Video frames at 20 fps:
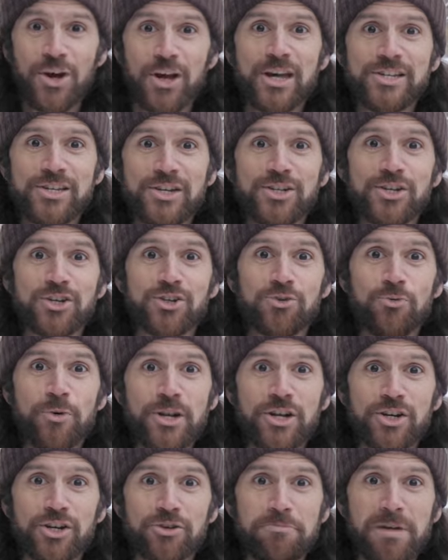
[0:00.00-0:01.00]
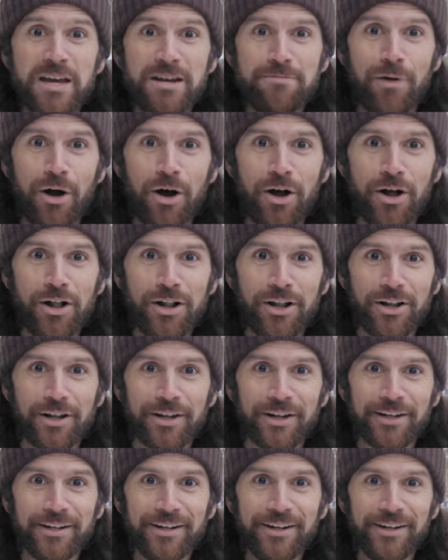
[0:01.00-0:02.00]
is this a Swedish meatball?
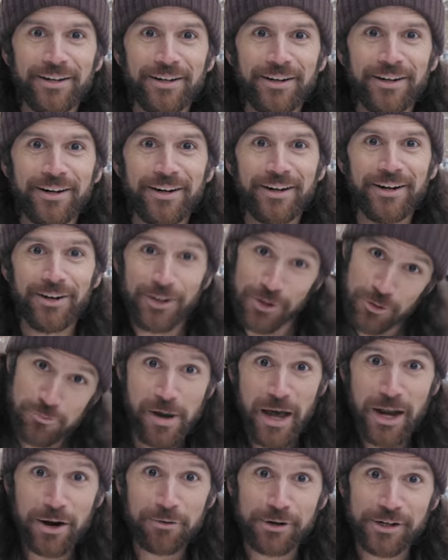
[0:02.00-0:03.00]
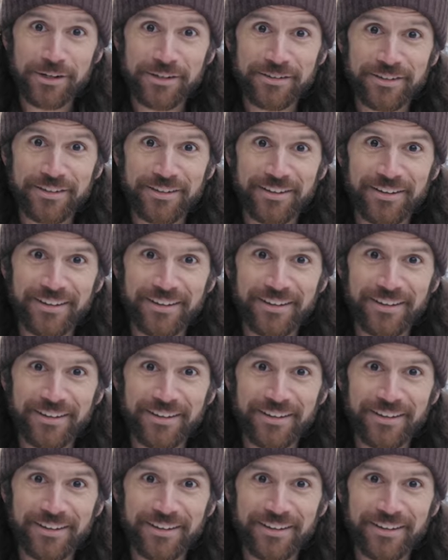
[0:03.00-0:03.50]
You bet it was.